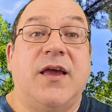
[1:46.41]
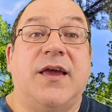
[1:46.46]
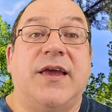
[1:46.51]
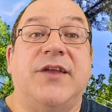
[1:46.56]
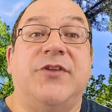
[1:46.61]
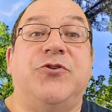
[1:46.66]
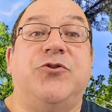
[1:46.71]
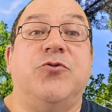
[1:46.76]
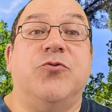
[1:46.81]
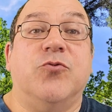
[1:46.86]

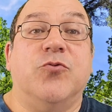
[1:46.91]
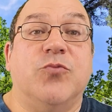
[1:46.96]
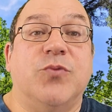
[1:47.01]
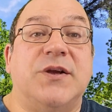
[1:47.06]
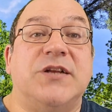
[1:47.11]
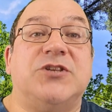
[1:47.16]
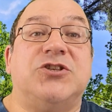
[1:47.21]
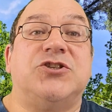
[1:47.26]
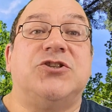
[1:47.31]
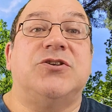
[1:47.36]
into
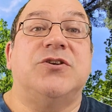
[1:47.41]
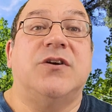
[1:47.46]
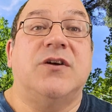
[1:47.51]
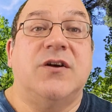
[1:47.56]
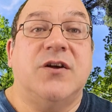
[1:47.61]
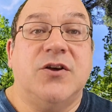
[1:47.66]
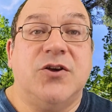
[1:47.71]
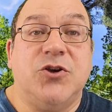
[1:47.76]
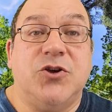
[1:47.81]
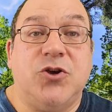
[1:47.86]
rich
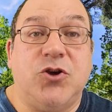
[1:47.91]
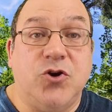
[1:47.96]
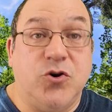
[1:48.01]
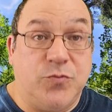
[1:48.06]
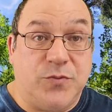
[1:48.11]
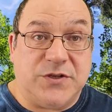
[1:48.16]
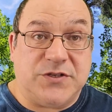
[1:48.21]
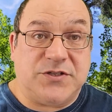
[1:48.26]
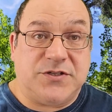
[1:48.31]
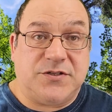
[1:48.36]

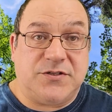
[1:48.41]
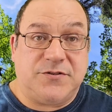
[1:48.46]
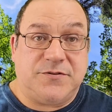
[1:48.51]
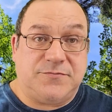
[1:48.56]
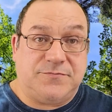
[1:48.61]
humus.